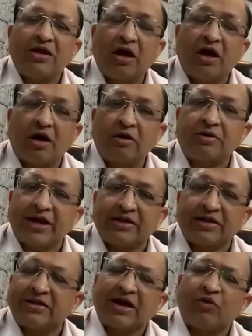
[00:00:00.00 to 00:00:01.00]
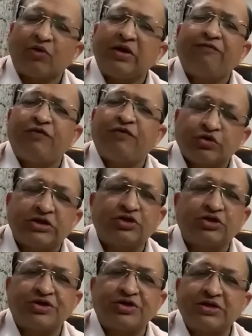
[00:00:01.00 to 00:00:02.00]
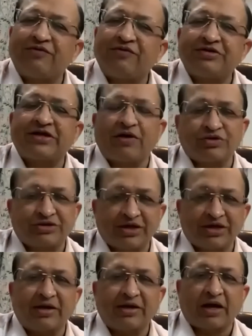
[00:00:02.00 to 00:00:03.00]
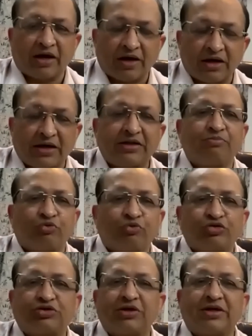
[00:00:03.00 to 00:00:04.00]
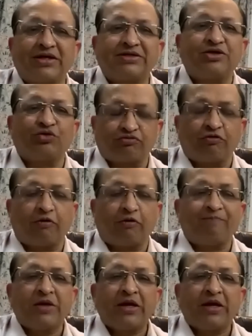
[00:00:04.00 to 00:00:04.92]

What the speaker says: there are only few situations in which I would say currently the booster is useful,